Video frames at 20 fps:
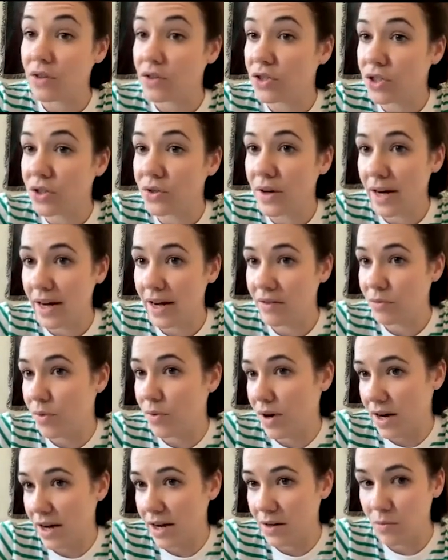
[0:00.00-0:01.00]
do have
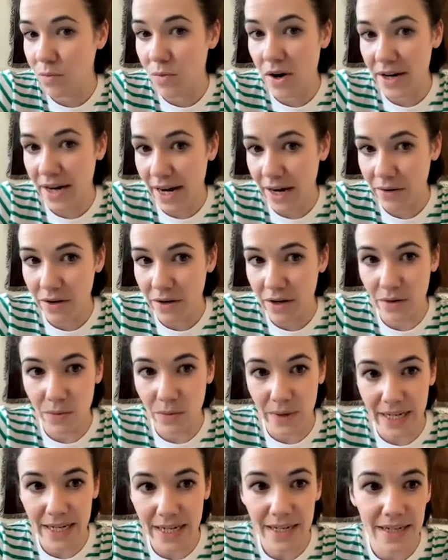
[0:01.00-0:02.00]
a 1 hour a
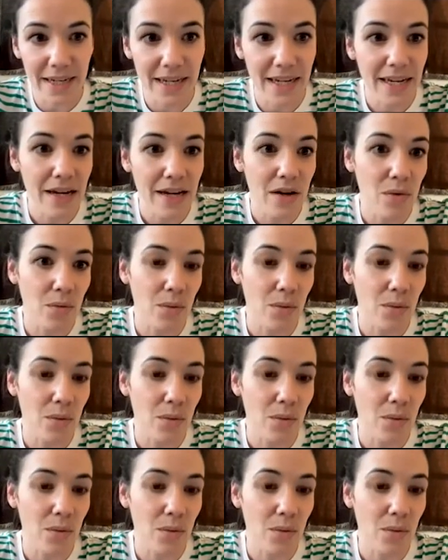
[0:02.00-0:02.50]
week